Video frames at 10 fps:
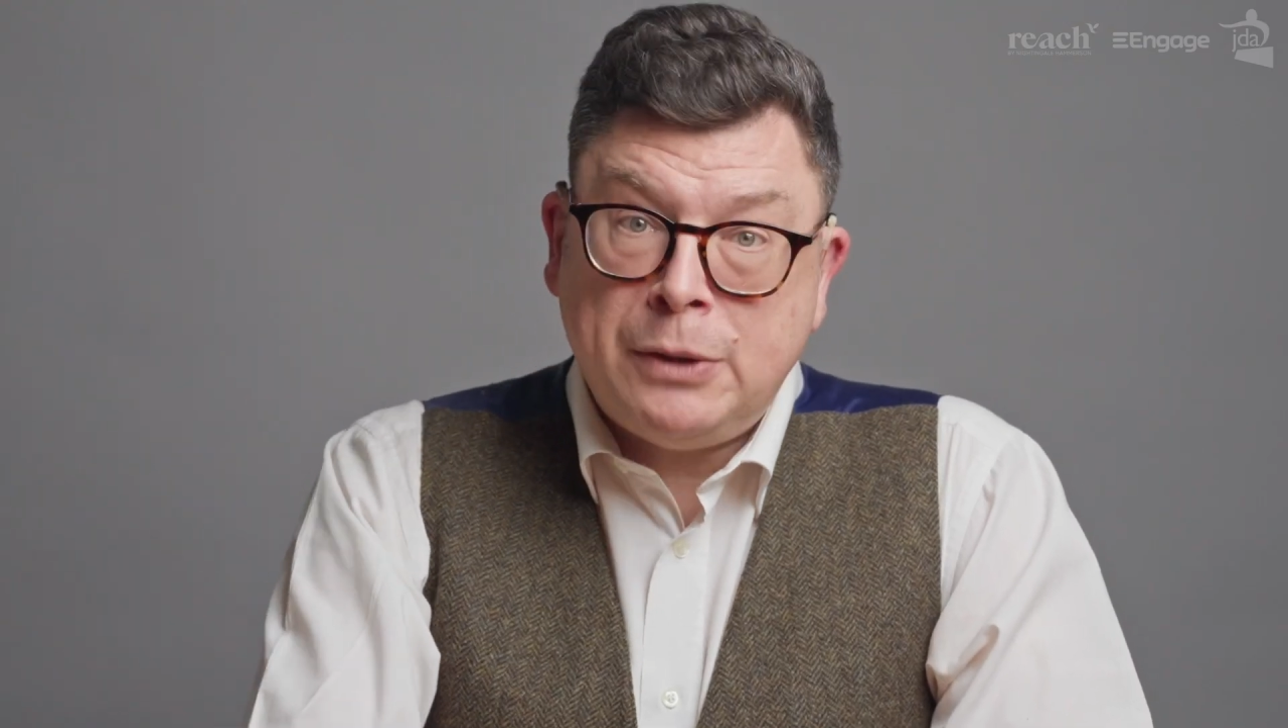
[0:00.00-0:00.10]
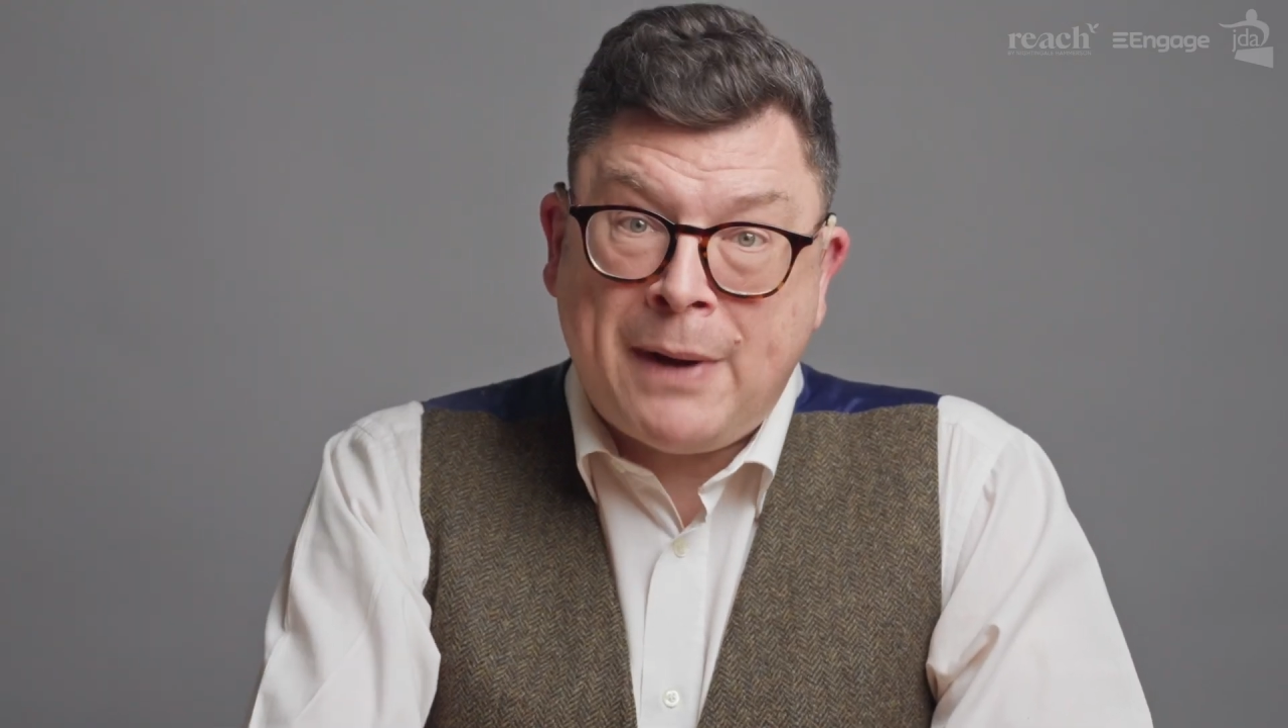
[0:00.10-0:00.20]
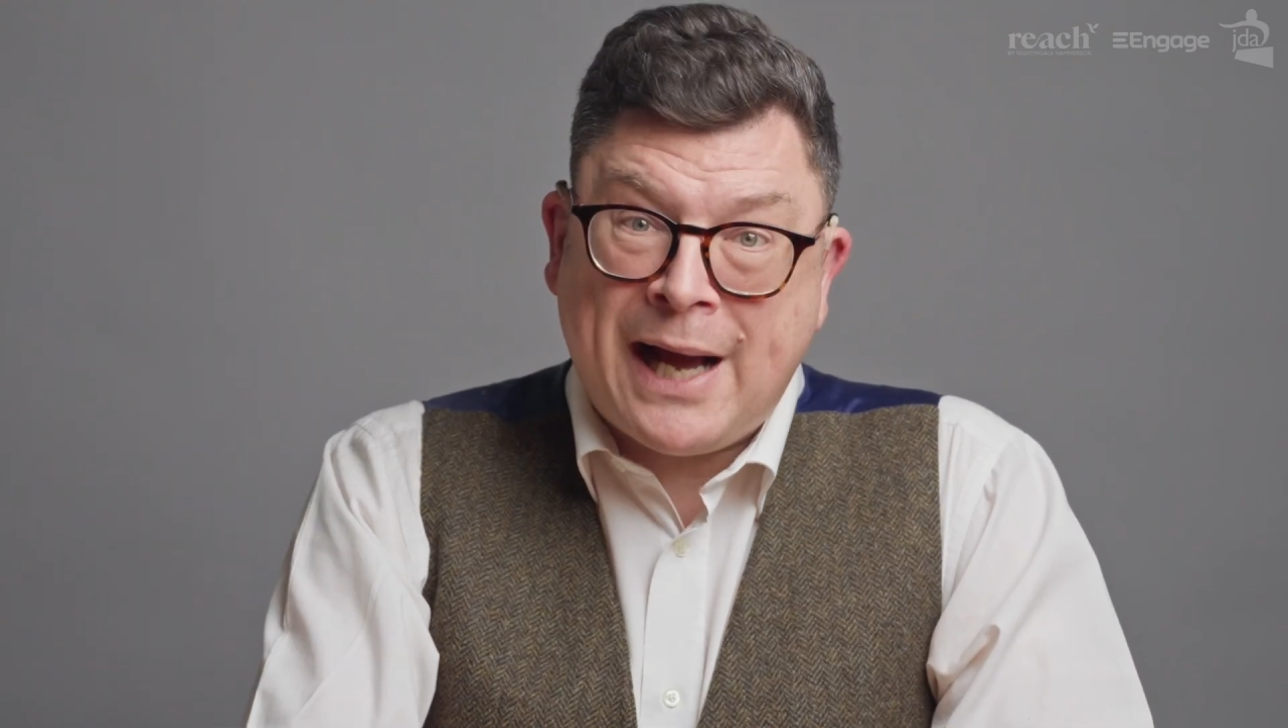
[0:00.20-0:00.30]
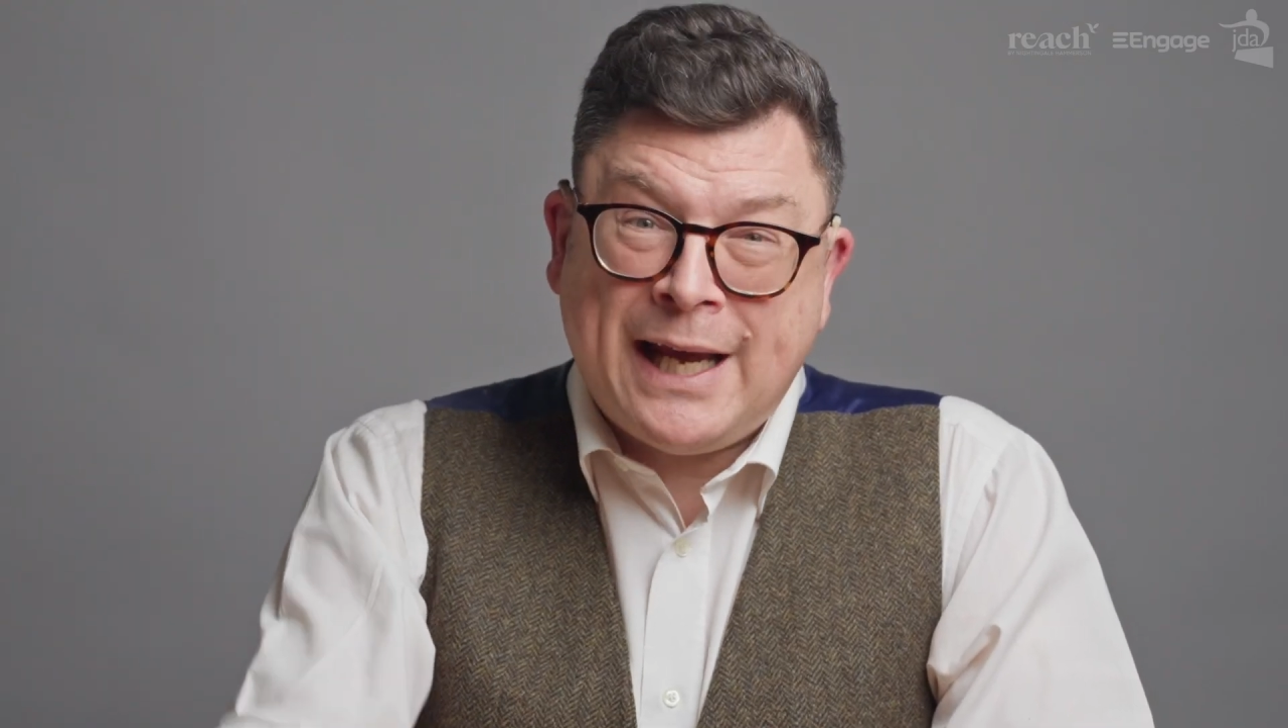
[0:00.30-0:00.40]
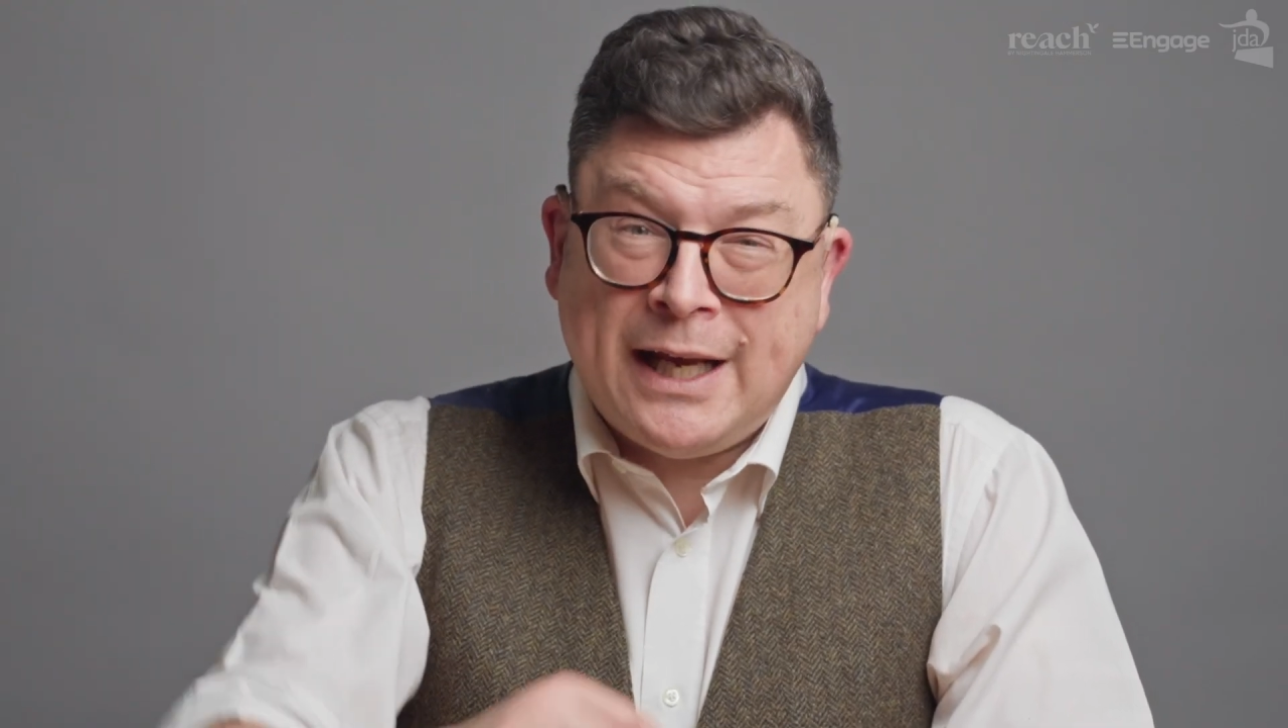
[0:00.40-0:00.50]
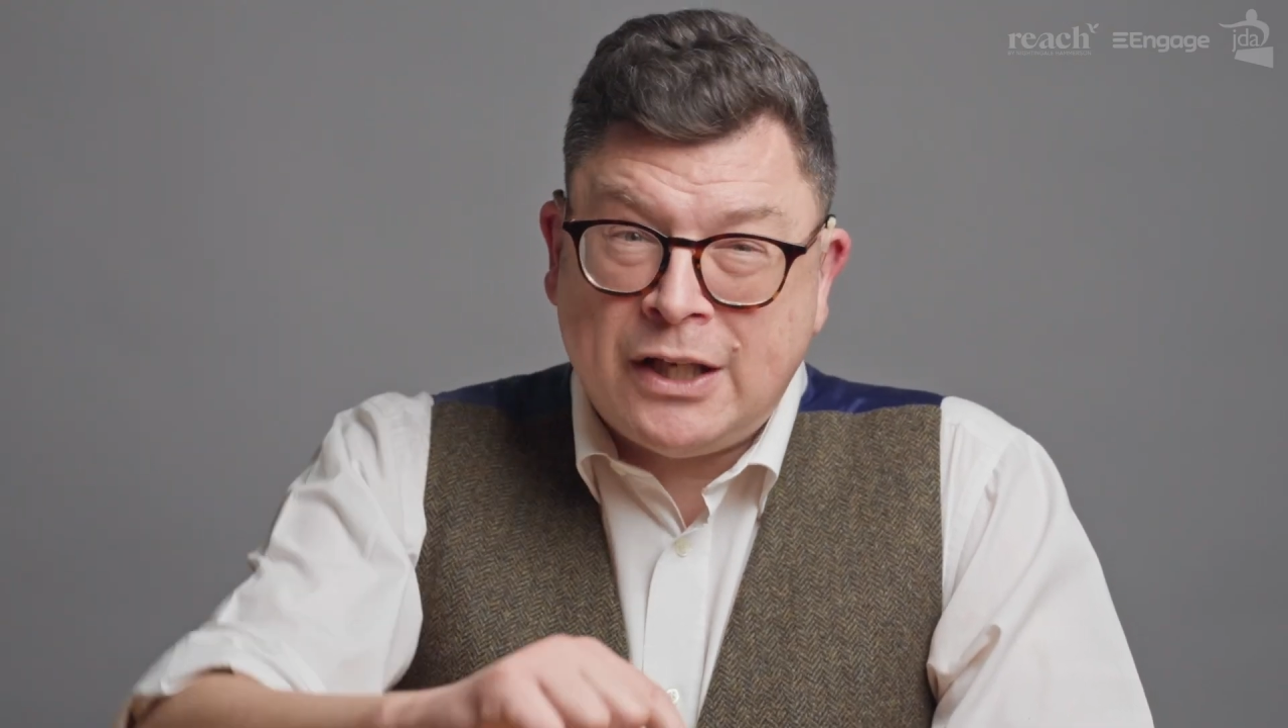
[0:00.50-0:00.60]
it back in